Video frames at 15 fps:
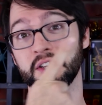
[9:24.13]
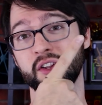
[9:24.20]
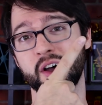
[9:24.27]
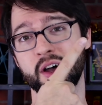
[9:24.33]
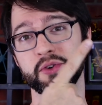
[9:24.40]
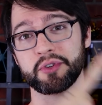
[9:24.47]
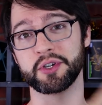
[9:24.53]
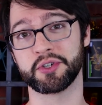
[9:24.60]

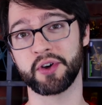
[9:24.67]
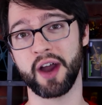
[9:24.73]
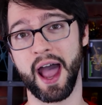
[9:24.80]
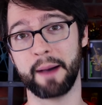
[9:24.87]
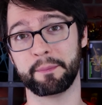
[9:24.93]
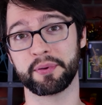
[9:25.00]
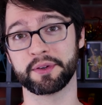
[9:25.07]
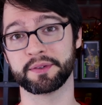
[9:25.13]
Laundry
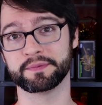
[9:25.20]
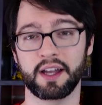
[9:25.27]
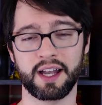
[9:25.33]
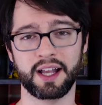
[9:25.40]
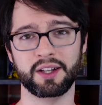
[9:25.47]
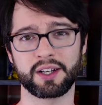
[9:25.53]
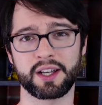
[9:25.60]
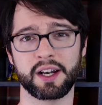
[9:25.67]
Trap.
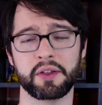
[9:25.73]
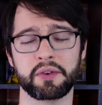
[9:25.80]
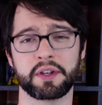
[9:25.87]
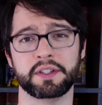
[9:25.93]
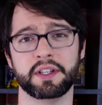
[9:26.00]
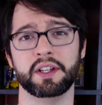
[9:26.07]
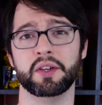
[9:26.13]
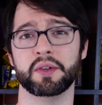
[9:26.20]
Ah, look, another
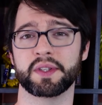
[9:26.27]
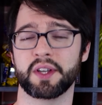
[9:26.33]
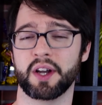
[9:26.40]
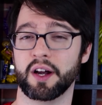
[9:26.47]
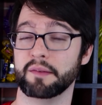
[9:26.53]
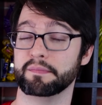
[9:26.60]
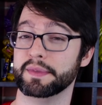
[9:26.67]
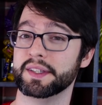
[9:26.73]
continuous
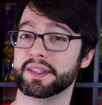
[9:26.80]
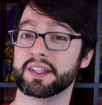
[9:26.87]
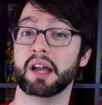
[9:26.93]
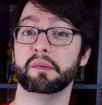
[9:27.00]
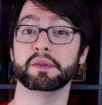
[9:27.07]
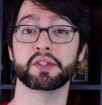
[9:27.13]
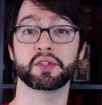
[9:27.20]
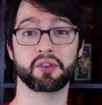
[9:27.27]
card. This
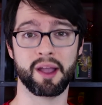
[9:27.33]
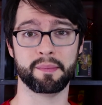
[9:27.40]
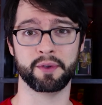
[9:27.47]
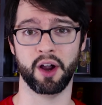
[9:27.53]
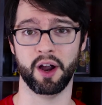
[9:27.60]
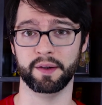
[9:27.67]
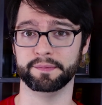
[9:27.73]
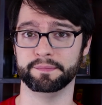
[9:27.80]
time it's a trap
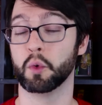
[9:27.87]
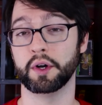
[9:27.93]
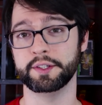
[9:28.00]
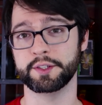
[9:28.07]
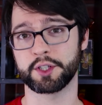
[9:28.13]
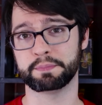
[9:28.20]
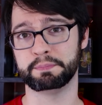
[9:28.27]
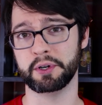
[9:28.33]
card.
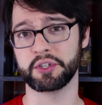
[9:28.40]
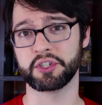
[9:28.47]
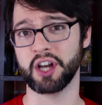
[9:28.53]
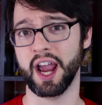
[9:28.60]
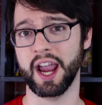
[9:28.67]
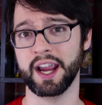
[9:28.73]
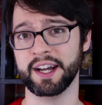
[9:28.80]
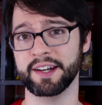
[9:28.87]
Once per
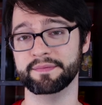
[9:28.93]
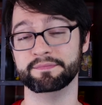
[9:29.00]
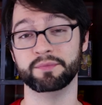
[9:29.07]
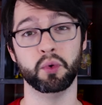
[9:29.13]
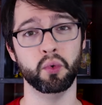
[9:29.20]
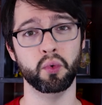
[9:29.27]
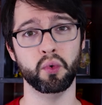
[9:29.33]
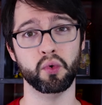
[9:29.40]
chain.
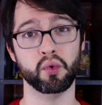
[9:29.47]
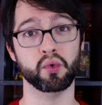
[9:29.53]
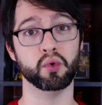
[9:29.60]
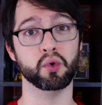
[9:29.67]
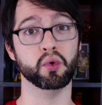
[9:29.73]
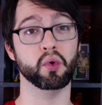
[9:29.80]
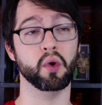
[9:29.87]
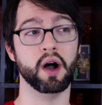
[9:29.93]

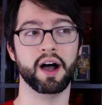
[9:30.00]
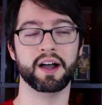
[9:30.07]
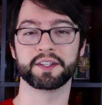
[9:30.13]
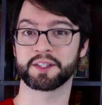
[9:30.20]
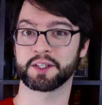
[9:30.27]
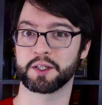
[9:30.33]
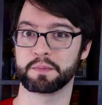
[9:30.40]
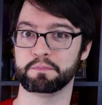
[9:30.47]
Ooh,
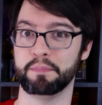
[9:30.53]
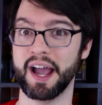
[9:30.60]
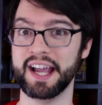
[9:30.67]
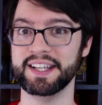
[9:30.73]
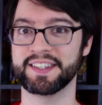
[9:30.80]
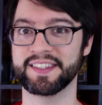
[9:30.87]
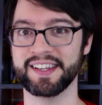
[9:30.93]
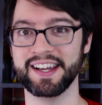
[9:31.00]

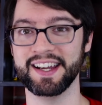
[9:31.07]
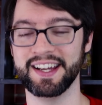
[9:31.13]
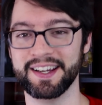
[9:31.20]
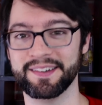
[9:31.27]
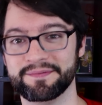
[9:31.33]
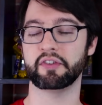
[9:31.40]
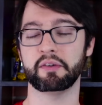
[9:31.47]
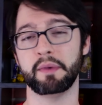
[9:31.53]
spicy.
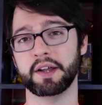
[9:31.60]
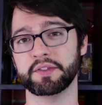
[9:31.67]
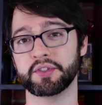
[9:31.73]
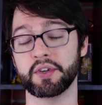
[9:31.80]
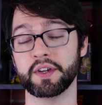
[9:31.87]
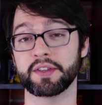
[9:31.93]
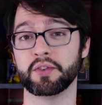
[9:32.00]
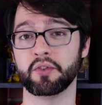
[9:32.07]
If a
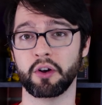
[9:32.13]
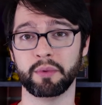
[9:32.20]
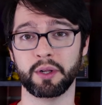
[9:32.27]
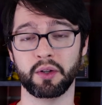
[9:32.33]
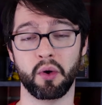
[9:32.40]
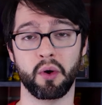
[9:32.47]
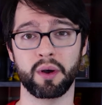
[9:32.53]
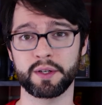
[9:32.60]
monster is normal
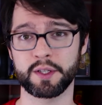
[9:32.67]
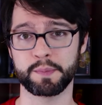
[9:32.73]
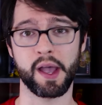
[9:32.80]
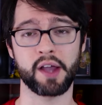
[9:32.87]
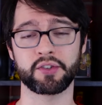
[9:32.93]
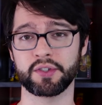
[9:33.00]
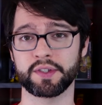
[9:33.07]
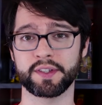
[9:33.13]
or
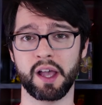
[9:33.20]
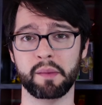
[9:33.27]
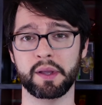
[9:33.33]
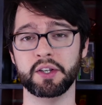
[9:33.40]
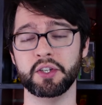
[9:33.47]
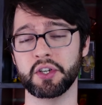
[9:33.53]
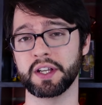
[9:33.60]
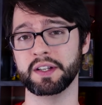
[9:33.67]
special
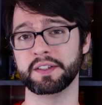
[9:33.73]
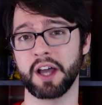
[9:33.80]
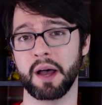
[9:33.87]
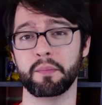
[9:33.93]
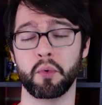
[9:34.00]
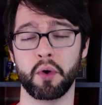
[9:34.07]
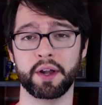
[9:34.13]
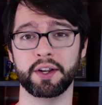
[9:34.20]
summon, you can
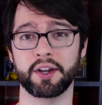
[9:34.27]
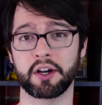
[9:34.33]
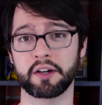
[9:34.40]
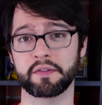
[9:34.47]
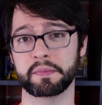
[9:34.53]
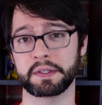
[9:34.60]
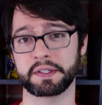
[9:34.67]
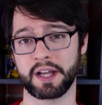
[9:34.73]
dump one card
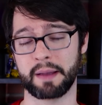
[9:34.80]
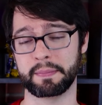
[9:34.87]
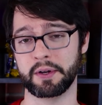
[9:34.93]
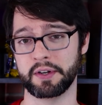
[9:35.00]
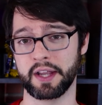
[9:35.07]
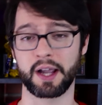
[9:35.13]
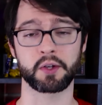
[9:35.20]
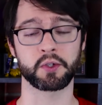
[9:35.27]
from the top of your
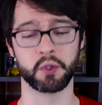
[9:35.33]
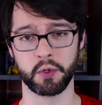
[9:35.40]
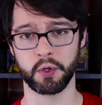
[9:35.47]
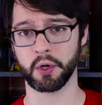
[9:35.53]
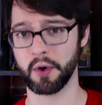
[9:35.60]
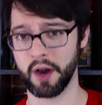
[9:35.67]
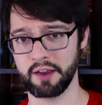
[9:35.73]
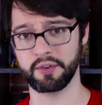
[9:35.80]
deck to your
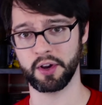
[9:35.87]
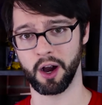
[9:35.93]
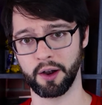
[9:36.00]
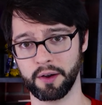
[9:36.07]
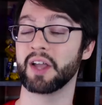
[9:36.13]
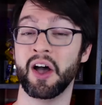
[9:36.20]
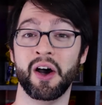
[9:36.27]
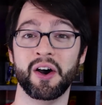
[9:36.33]
graveyard.
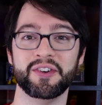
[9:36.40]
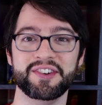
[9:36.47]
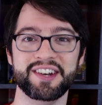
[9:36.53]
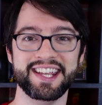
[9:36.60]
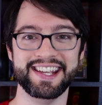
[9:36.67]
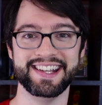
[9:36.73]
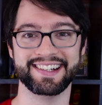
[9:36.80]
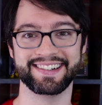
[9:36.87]
Oh,
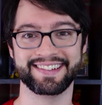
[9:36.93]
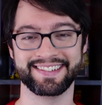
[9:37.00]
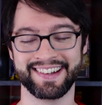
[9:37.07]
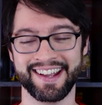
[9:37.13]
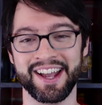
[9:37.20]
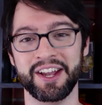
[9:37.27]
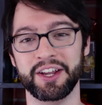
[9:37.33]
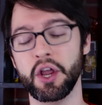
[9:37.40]
neat.
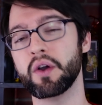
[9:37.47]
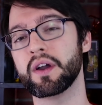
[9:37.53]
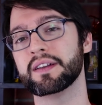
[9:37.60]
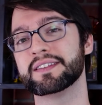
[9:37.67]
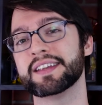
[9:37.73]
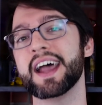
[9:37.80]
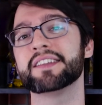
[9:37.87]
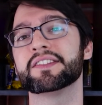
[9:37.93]
You can
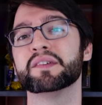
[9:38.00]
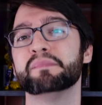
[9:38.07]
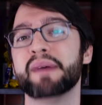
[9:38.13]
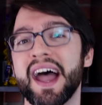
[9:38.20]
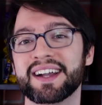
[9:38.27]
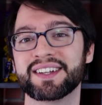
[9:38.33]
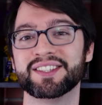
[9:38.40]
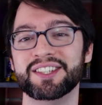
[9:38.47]
take the
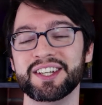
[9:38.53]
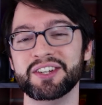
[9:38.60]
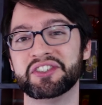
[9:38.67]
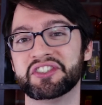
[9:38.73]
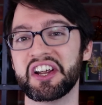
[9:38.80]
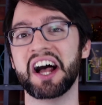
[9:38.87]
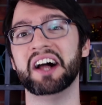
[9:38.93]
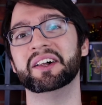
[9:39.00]
Maxx C
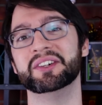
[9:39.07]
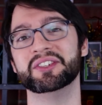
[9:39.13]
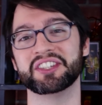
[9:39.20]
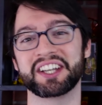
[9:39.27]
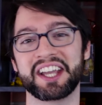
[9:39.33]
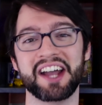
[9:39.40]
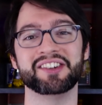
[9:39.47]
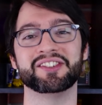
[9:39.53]
Challenge
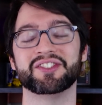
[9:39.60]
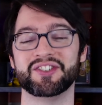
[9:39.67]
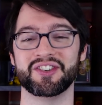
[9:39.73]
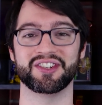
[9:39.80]
against